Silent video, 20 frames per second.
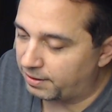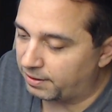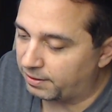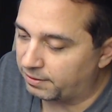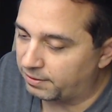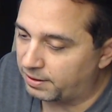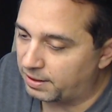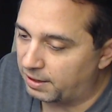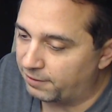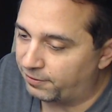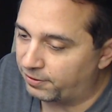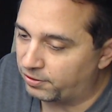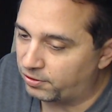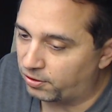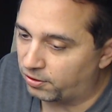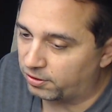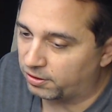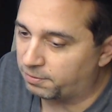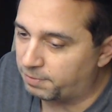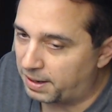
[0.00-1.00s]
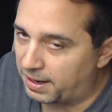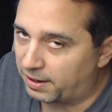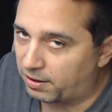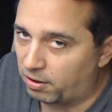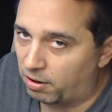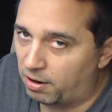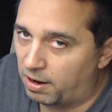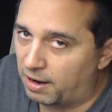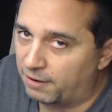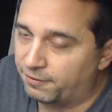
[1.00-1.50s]
and see if it turns back
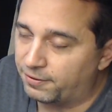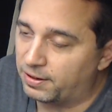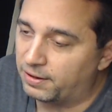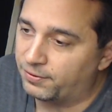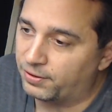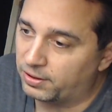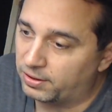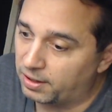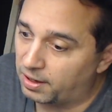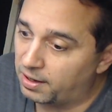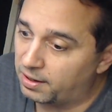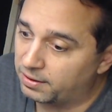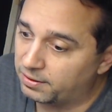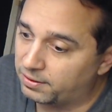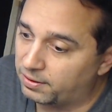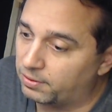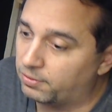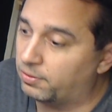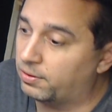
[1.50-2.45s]
off and if it does and